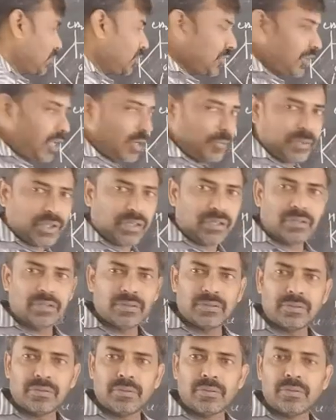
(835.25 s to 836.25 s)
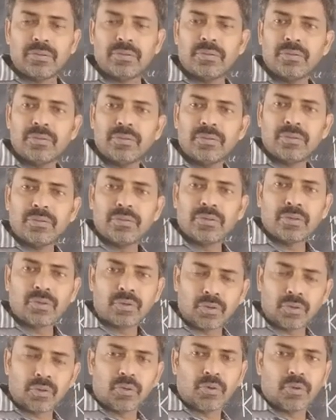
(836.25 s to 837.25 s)
of the
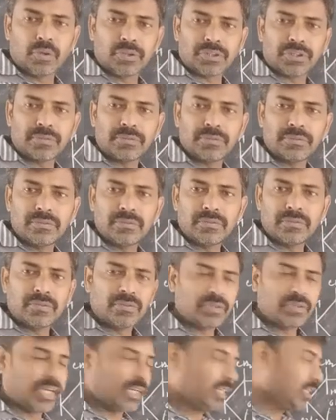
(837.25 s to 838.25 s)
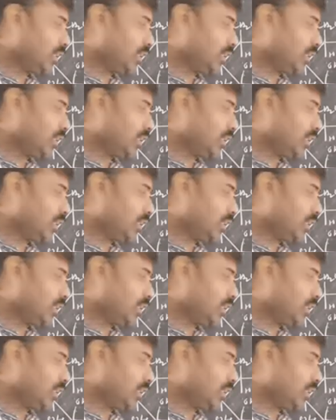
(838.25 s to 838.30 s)
glucose, that is